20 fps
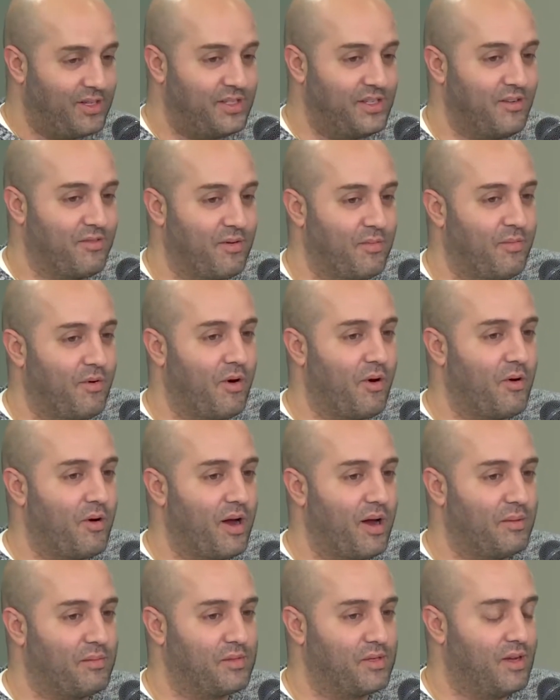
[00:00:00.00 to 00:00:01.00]
different
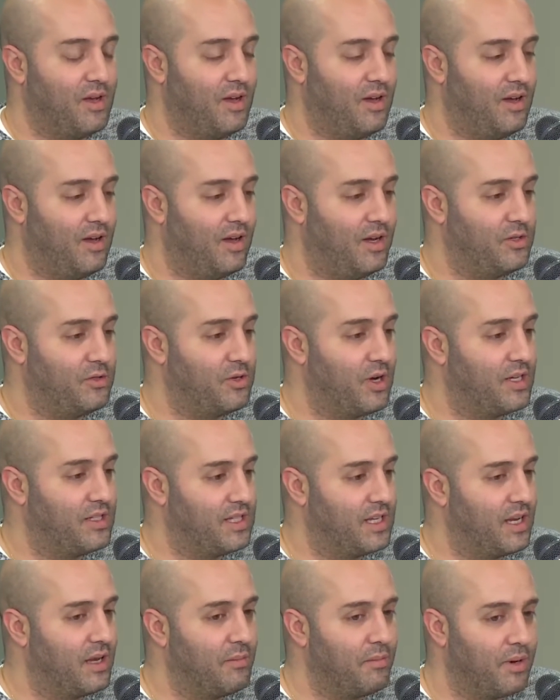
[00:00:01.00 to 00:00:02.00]
programs
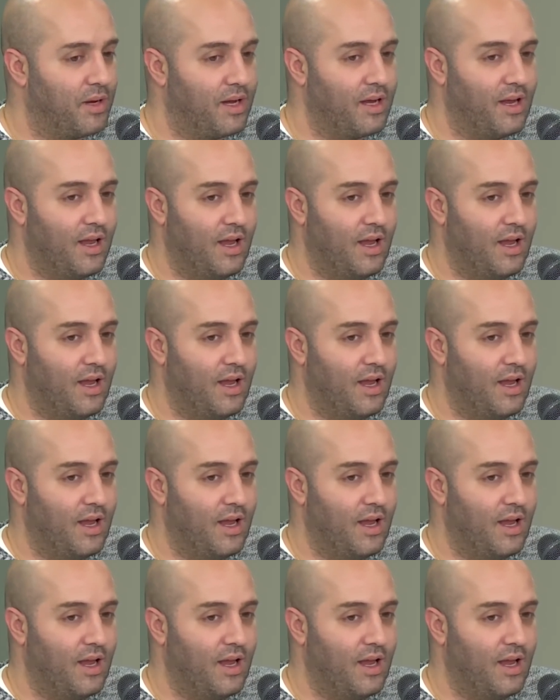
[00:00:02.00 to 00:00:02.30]
addressing it. But